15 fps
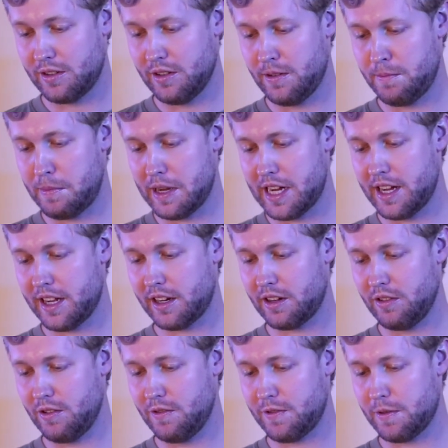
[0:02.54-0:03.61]
Goodbye
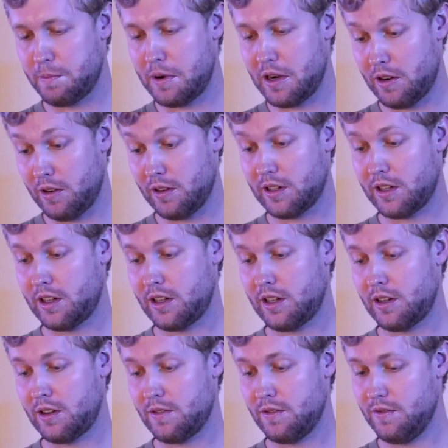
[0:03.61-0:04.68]
Glover Park
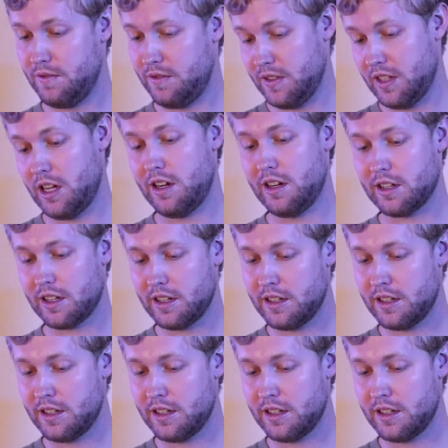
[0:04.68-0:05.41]
vlog.